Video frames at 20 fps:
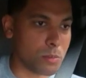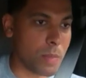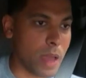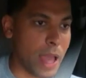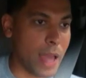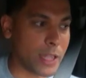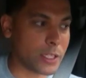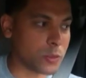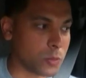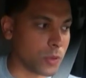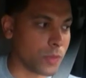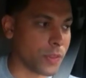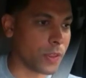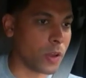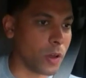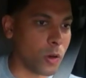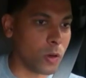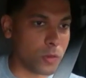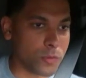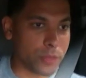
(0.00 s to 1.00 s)
match with
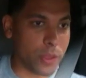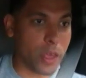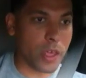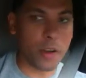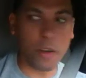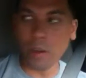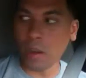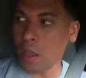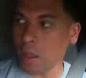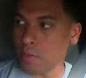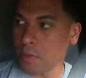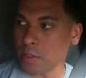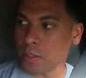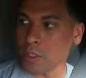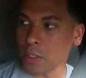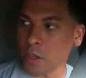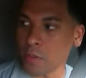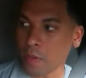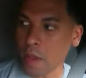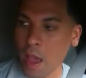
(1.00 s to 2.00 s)
an old 10 or 11
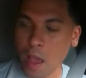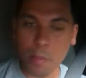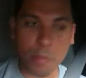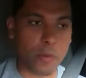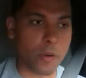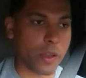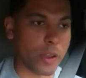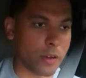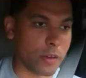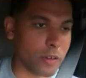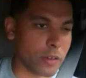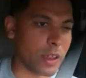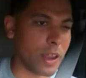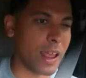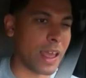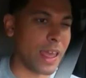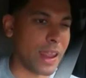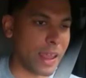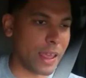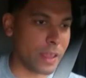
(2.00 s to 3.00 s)
seer evaporator. And,
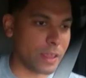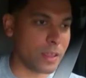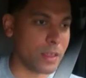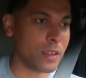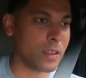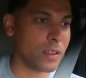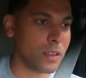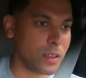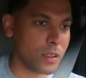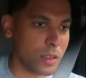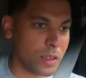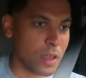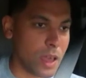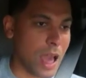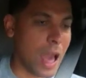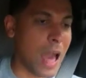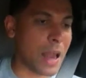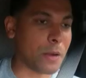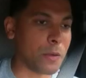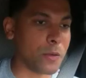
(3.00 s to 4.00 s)

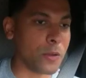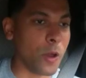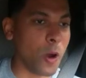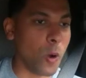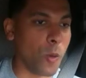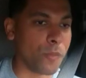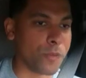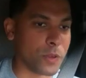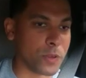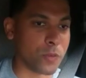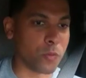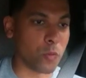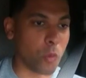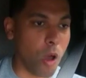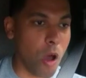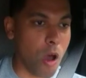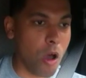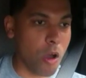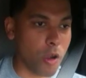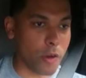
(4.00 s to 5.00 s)
and it, I don't know if it's
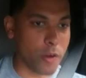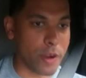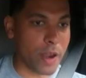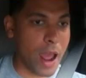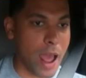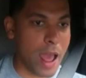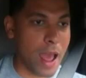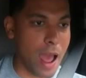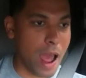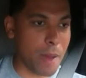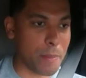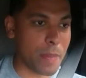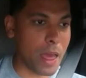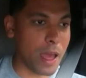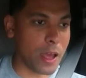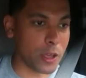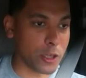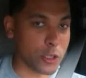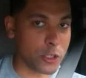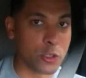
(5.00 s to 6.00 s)
wrong or not. I'm
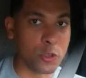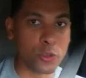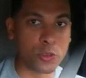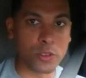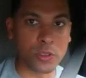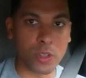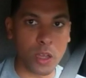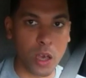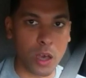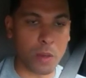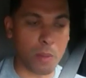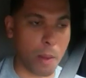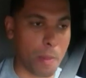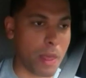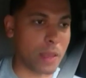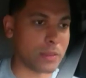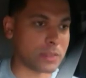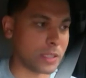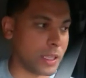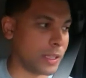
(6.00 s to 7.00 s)
not accusing them. I'm
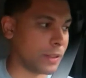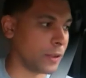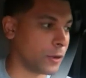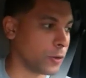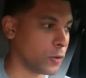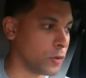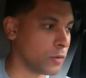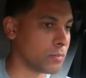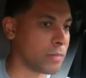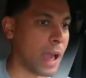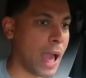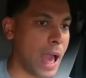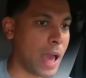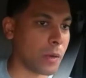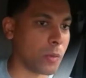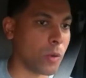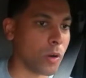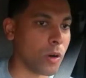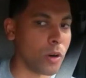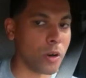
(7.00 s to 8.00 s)
not saying they're doing
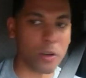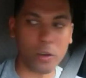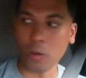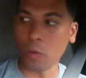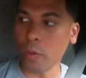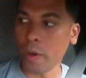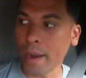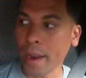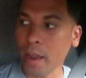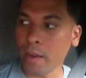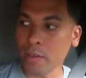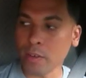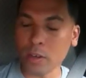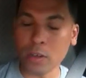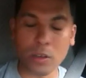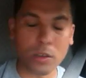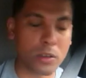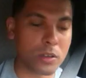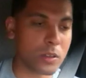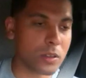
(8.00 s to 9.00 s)
bad work or
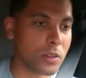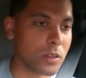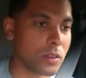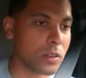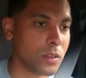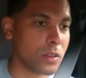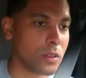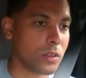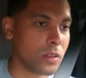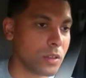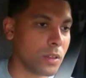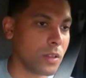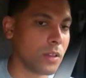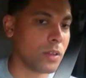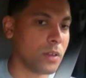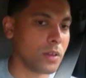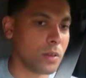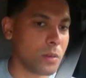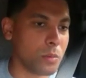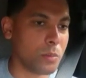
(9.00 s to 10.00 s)
whatever.
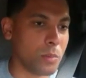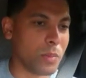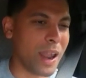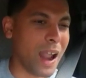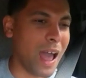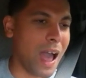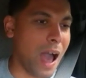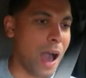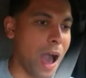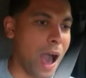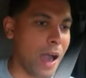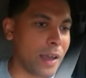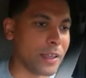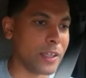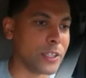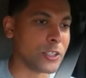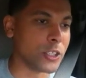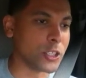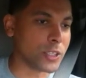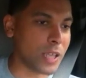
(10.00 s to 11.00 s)
But I, I,
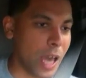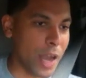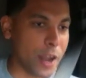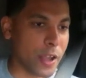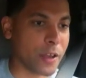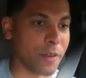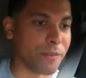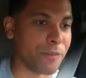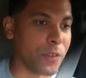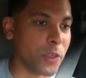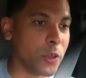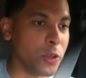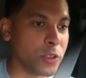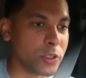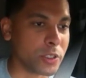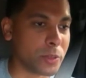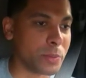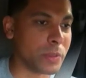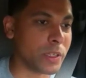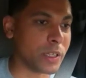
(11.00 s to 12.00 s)
it just kind of
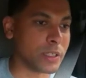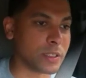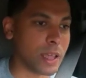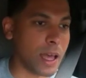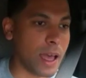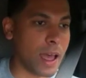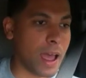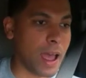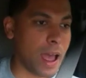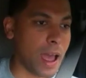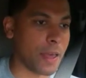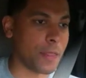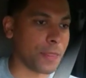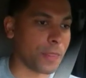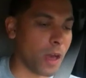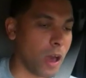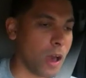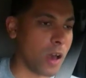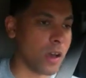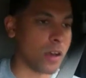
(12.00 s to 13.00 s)
confuses me because I, I
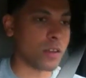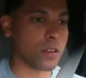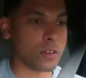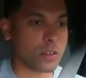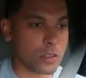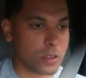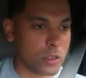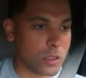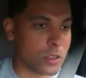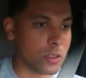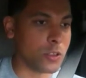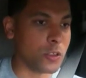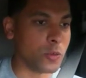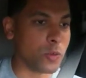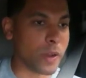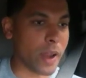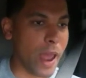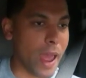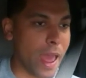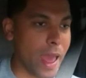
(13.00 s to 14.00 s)
thought you
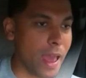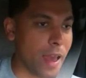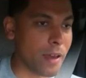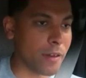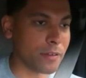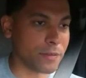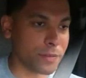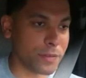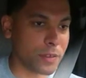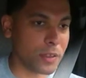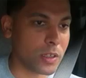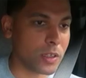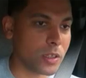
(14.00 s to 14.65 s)
would have